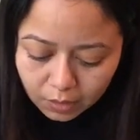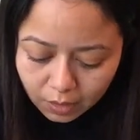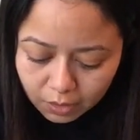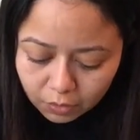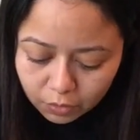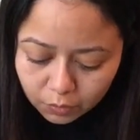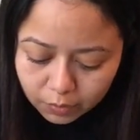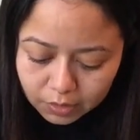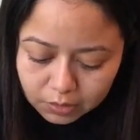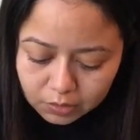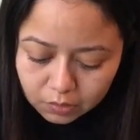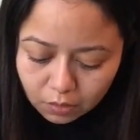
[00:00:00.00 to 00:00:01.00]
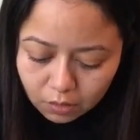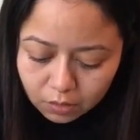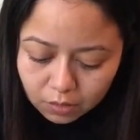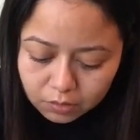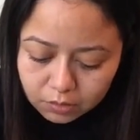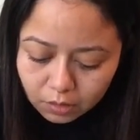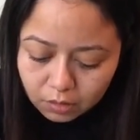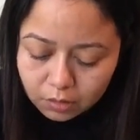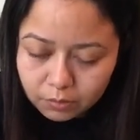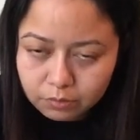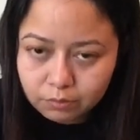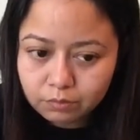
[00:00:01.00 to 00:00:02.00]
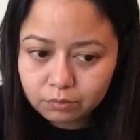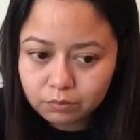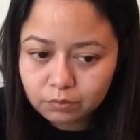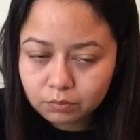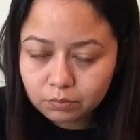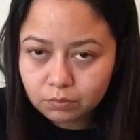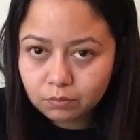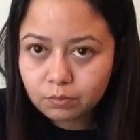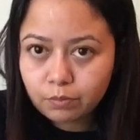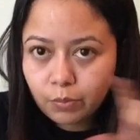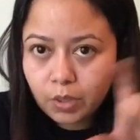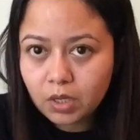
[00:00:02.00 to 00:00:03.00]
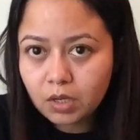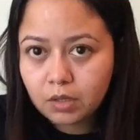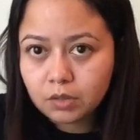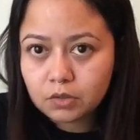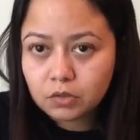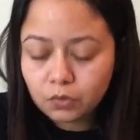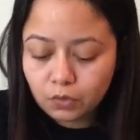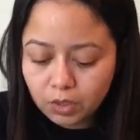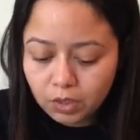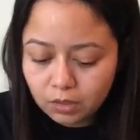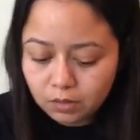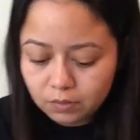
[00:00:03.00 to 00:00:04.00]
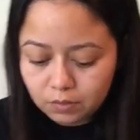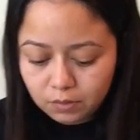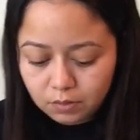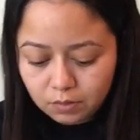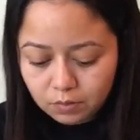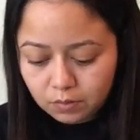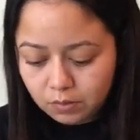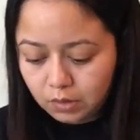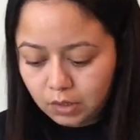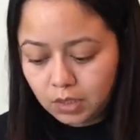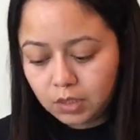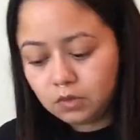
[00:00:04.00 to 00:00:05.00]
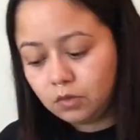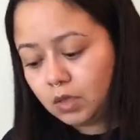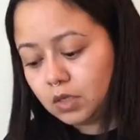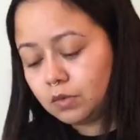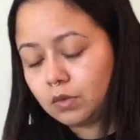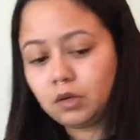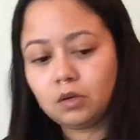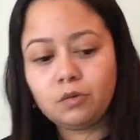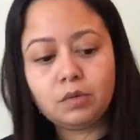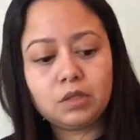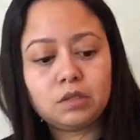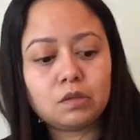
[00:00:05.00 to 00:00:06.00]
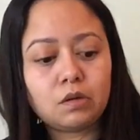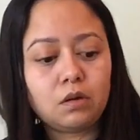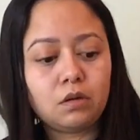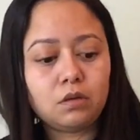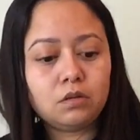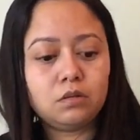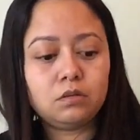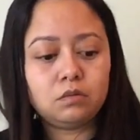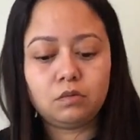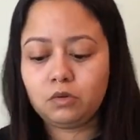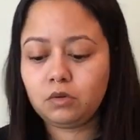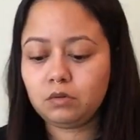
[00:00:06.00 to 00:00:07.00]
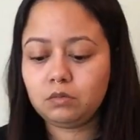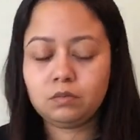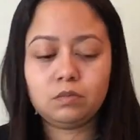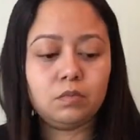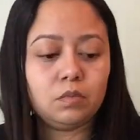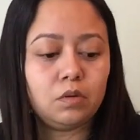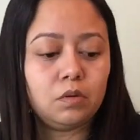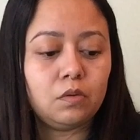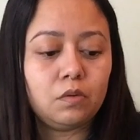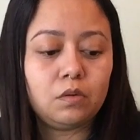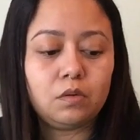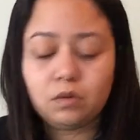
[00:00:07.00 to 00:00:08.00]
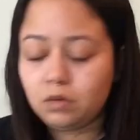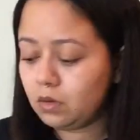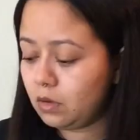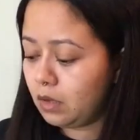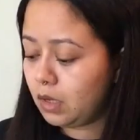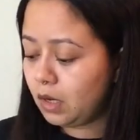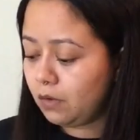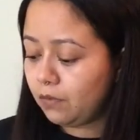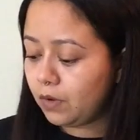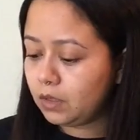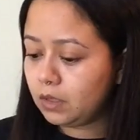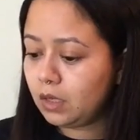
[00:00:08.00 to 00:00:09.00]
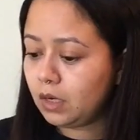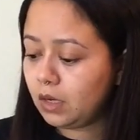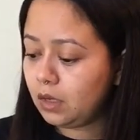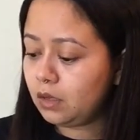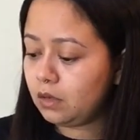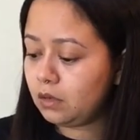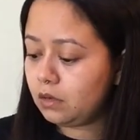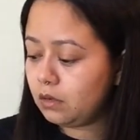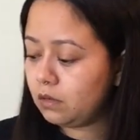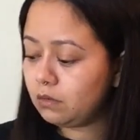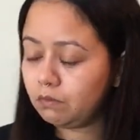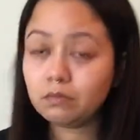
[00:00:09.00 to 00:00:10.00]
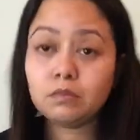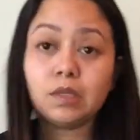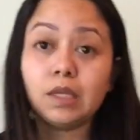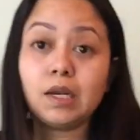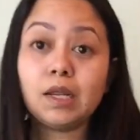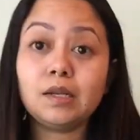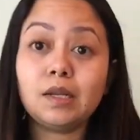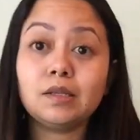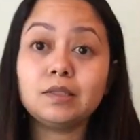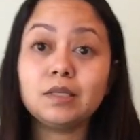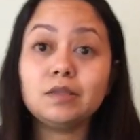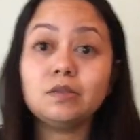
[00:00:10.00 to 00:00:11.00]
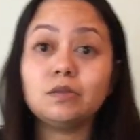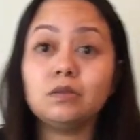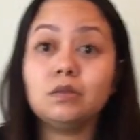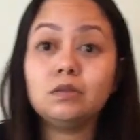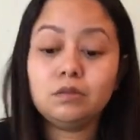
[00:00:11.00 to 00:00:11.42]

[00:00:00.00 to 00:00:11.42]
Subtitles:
I don't know what it's called. I'll put it on the screen in case you guys want to know what it's called. And I found it at the 99-cent store.